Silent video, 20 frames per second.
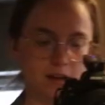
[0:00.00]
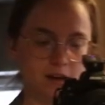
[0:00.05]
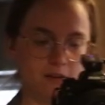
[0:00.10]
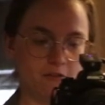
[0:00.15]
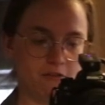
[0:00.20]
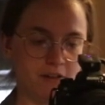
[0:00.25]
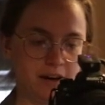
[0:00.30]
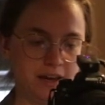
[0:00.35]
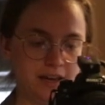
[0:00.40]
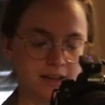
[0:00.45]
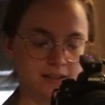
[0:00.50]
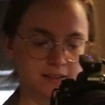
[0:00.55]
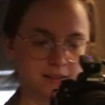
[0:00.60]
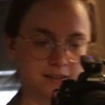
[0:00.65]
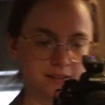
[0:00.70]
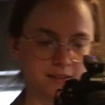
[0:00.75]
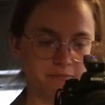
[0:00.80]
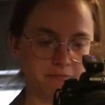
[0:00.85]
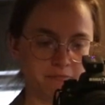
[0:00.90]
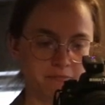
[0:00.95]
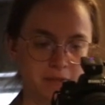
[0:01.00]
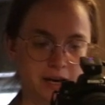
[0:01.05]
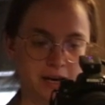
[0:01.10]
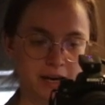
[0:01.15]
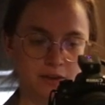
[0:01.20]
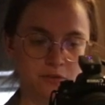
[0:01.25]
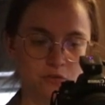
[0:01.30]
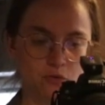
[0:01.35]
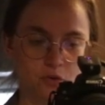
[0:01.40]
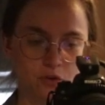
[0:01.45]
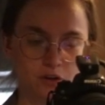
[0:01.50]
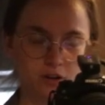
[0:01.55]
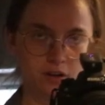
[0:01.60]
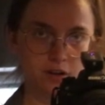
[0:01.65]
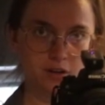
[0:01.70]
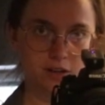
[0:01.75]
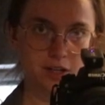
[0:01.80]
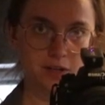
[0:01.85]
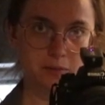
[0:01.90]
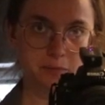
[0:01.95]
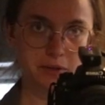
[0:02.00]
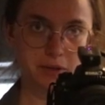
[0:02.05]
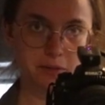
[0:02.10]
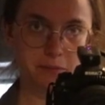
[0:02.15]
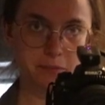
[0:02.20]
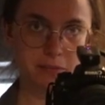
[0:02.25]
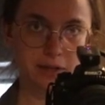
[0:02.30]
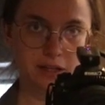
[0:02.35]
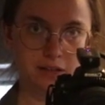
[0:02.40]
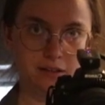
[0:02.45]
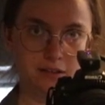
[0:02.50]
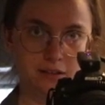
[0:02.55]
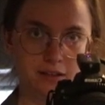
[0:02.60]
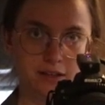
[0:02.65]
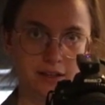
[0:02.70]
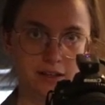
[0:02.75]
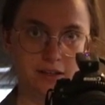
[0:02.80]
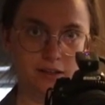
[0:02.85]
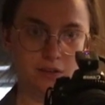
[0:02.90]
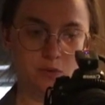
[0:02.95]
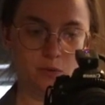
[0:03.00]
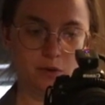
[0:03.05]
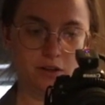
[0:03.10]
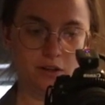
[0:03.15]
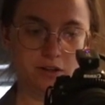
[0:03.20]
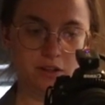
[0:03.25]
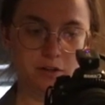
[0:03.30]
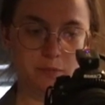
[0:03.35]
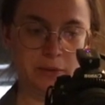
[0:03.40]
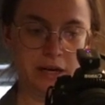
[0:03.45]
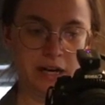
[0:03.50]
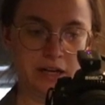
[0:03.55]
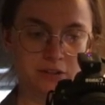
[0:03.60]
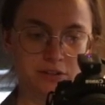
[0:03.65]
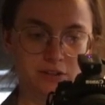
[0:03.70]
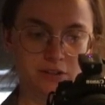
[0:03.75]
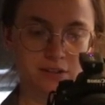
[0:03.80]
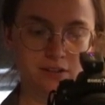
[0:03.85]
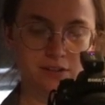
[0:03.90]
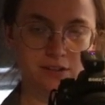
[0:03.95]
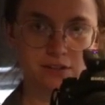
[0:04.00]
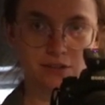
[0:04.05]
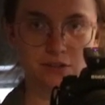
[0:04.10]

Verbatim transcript: Uh, why yes, mine were a bit bigger than the one on the pattern